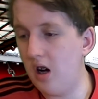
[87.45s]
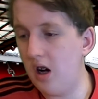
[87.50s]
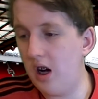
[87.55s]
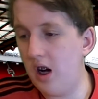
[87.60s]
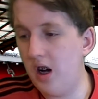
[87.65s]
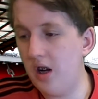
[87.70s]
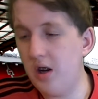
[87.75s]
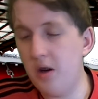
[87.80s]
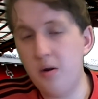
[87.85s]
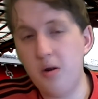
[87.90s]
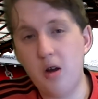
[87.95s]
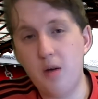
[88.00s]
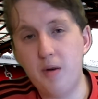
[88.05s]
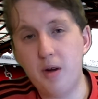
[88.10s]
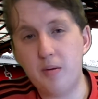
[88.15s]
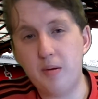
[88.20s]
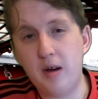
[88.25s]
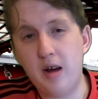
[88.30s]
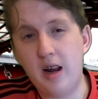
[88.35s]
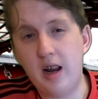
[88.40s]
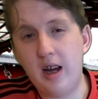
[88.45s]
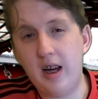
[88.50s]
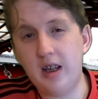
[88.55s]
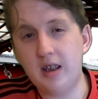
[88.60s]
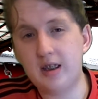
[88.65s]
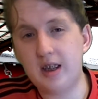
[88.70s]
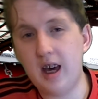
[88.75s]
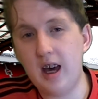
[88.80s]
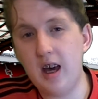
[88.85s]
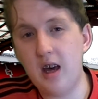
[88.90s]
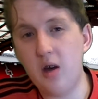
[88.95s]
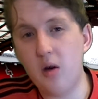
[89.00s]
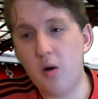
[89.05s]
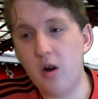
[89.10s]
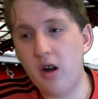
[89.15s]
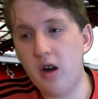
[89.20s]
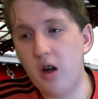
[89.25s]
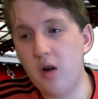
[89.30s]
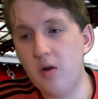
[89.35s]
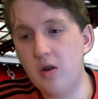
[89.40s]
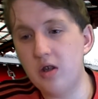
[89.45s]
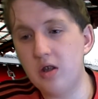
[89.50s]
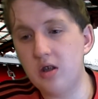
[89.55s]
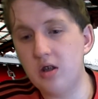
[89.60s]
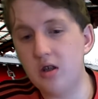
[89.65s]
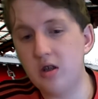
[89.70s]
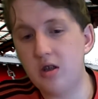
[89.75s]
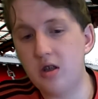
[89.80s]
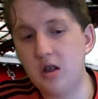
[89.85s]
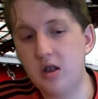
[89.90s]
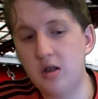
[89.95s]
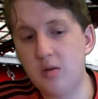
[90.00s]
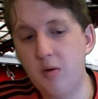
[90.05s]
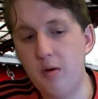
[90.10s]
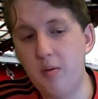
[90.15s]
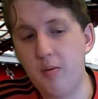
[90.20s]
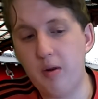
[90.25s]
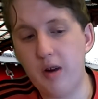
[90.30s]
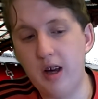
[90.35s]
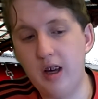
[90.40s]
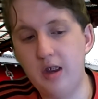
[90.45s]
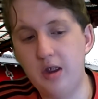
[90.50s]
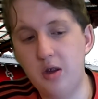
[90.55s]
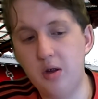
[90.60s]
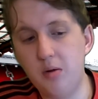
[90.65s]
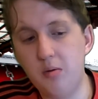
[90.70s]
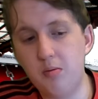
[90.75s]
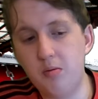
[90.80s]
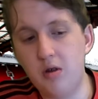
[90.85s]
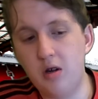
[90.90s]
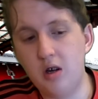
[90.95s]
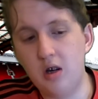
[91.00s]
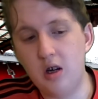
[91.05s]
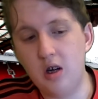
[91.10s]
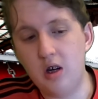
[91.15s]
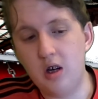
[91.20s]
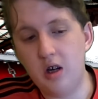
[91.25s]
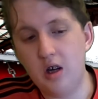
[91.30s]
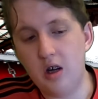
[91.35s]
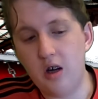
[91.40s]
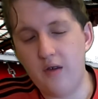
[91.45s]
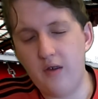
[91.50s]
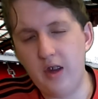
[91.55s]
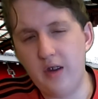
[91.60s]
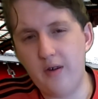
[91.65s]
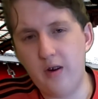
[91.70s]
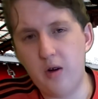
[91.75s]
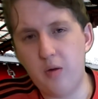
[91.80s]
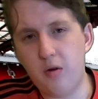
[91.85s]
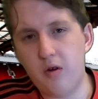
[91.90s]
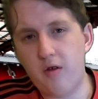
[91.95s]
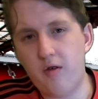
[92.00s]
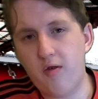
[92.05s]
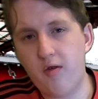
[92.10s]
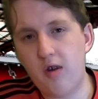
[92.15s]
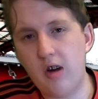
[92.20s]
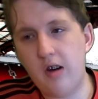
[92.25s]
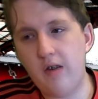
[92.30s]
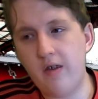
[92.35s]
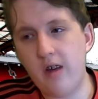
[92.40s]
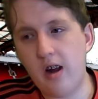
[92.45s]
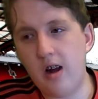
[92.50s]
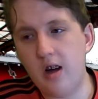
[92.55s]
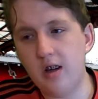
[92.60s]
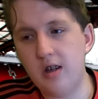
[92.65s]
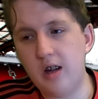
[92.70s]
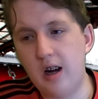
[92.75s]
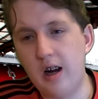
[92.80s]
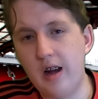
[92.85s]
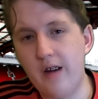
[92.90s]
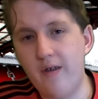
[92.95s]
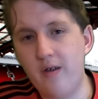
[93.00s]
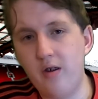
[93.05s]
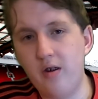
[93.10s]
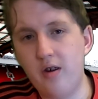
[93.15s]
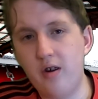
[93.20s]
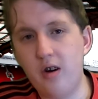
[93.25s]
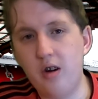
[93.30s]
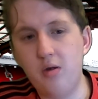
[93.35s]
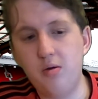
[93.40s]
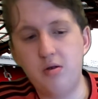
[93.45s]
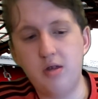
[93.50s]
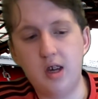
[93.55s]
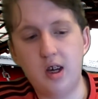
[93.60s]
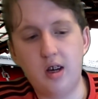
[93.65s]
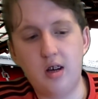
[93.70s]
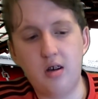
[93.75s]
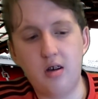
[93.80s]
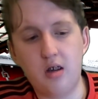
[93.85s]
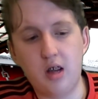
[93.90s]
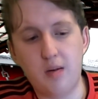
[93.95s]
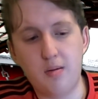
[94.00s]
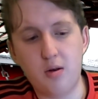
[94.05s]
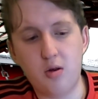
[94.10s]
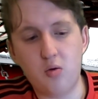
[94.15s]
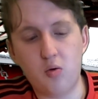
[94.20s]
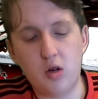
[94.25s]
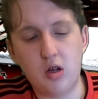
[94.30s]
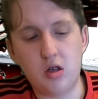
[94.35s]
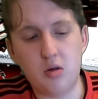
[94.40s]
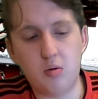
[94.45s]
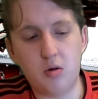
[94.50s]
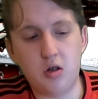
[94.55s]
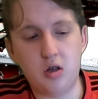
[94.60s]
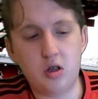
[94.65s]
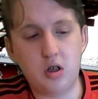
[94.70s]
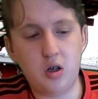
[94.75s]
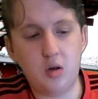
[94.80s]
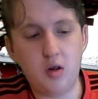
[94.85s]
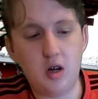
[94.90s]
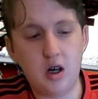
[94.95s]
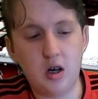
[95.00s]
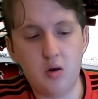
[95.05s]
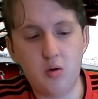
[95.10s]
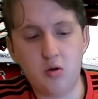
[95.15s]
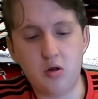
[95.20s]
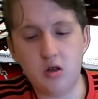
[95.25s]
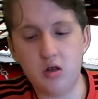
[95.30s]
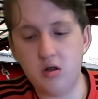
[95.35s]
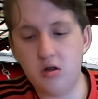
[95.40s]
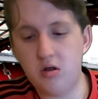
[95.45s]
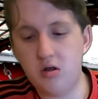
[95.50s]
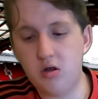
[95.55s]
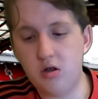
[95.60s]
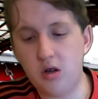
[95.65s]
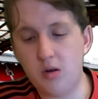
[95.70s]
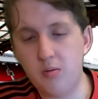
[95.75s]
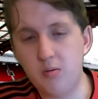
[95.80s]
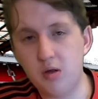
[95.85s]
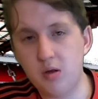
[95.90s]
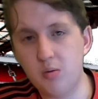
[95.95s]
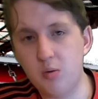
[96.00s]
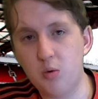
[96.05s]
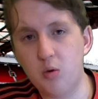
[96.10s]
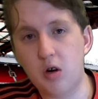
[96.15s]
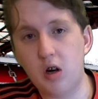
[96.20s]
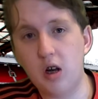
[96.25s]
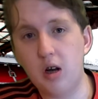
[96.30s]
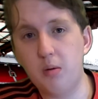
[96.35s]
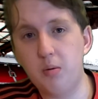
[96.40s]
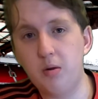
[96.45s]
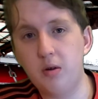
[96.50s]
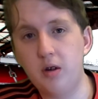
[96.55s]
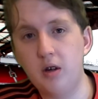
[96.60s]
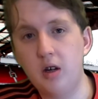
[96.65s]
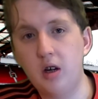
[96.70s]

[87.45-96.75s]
I don't know much about LASK. All I know is that since we've played them, I think they've only won 3 of their last 11, losing their most recent one 2-0 to some small club.